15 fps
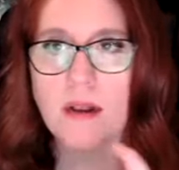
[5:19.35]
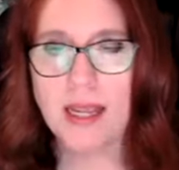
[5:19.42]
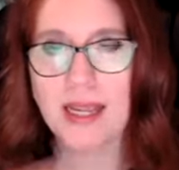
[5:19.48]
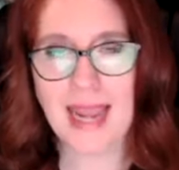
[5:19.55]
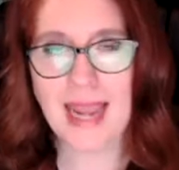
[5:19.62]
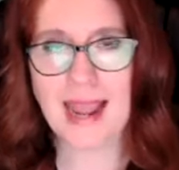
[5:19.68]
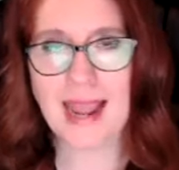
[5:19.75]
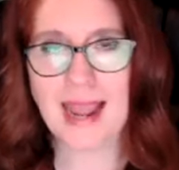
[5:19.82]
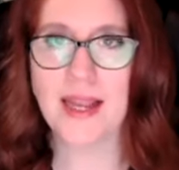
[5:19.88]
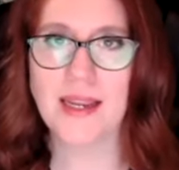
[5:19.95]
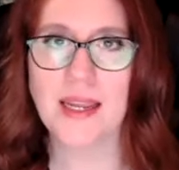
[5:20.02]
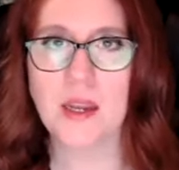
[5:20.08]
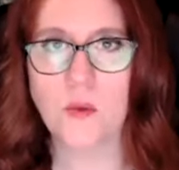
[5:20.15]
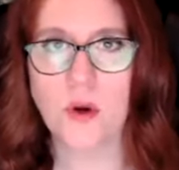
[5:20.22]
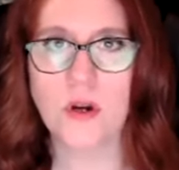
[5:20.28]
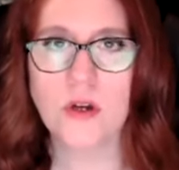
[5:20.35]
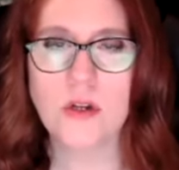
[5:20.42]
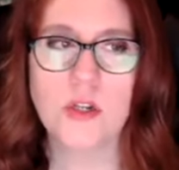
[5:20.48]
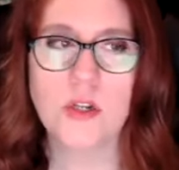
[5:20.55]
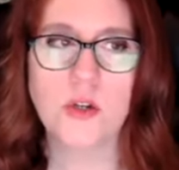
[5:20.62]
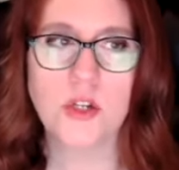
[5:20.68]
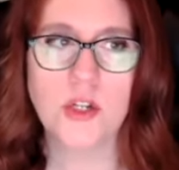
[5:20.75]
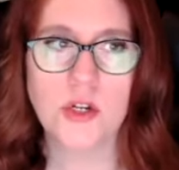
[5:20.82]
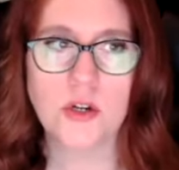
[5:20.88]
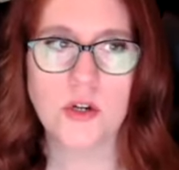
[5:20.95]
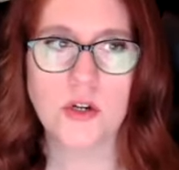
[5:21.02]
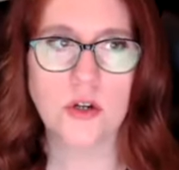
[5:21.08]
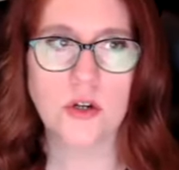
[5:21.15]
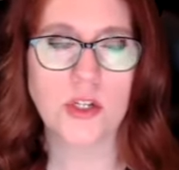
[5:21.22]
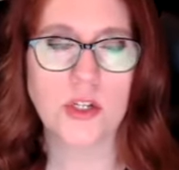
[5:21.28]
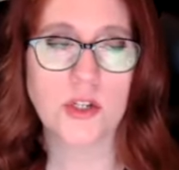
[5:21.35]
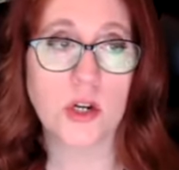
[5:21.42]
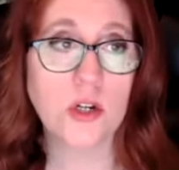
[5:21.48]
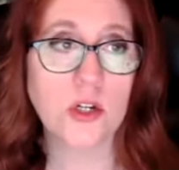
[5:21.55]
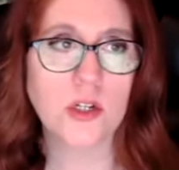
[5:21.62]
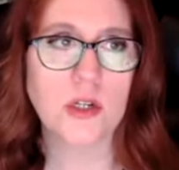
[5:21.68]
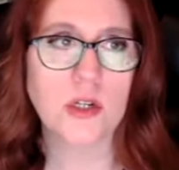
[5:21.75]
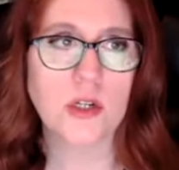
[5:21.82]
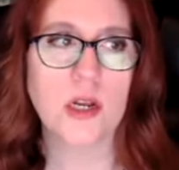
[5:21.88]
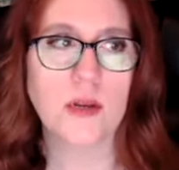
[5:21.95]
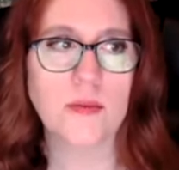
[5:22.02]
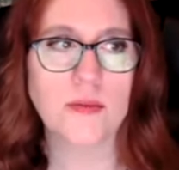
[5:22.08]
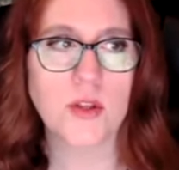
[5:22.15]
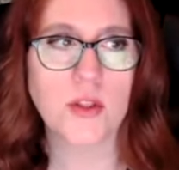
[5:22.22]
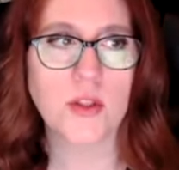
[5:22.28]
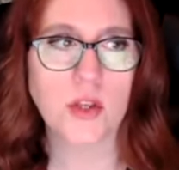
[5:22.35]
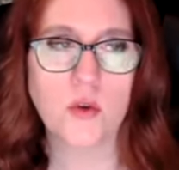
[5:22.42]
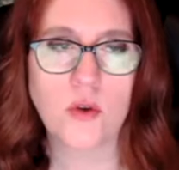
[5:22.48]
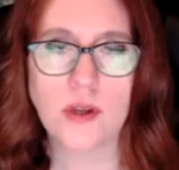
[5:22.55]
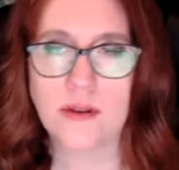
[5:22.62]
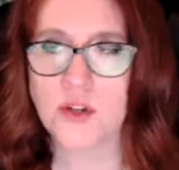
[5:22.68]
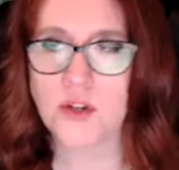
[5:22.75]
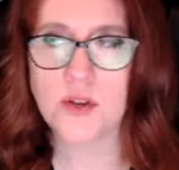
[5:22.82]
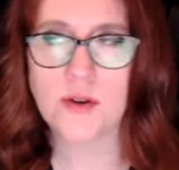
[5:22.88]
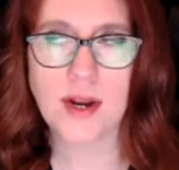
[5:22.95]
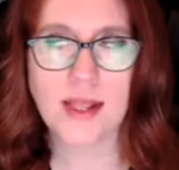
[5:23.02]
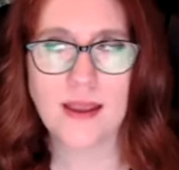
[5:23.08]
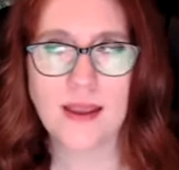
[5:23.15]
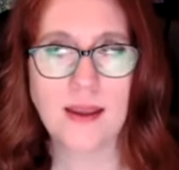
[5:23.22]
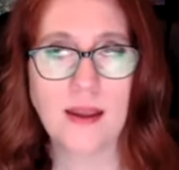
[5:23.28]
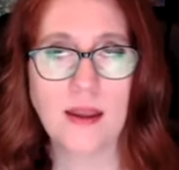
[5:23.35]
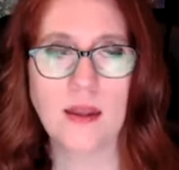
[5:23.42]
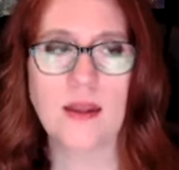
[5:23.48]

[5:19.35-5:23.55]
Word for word: Like add that keyword to your yeah. search um, so that Google gives you the right thing.